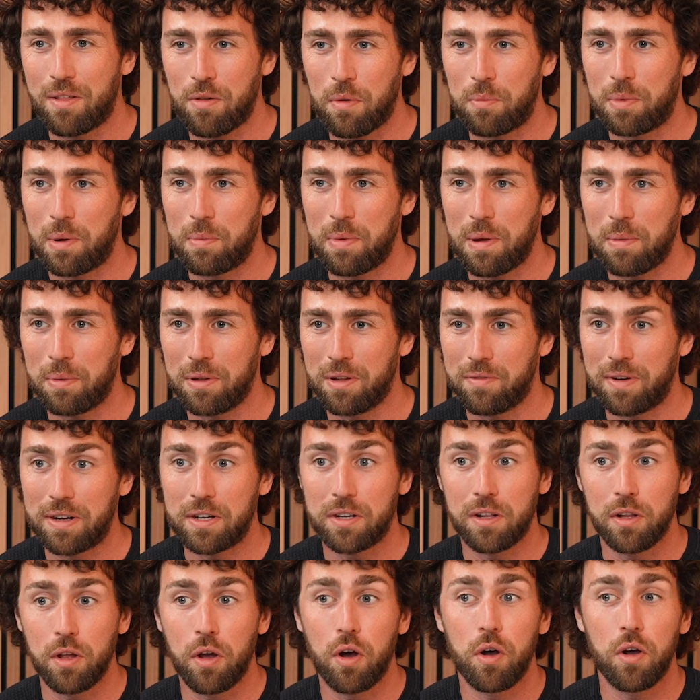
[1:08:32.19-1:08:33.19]
Like so many people
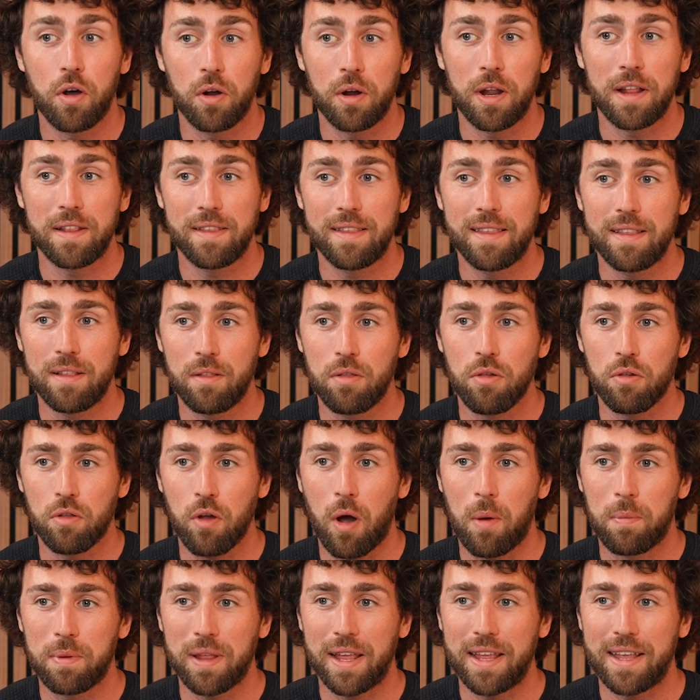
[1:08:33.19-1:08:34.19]
eventually are going to
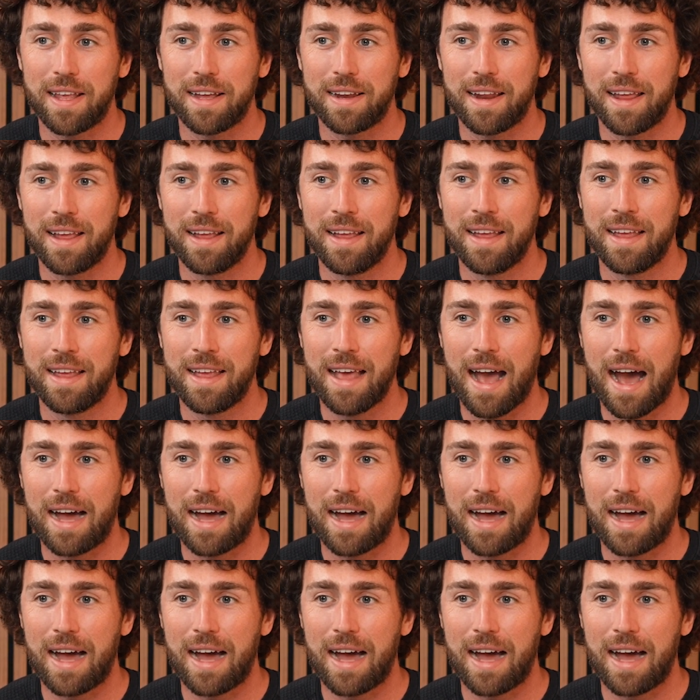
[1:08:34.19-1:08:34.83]
stop taking it.